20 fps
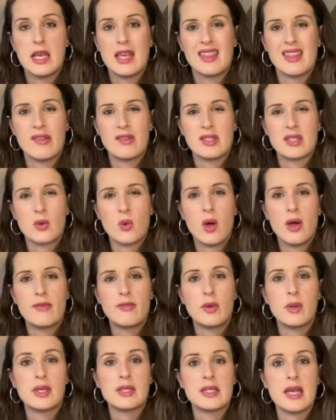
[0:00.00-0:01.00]
there is quite a
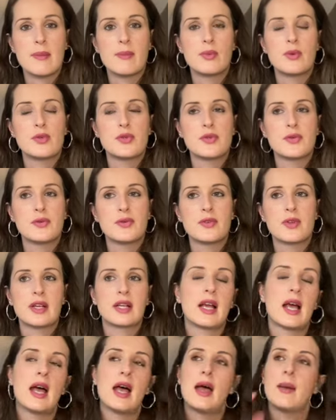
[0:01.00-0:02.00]
few examples of like
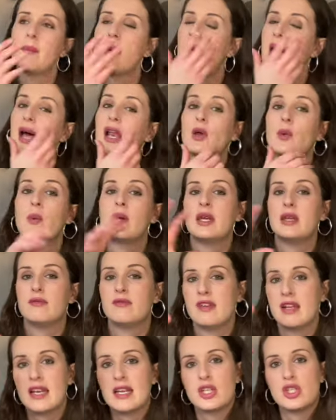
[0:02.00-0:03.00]
a Halloween
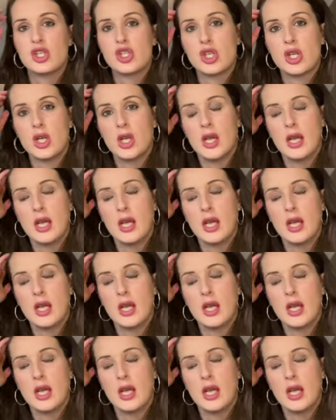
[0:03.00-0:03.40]
village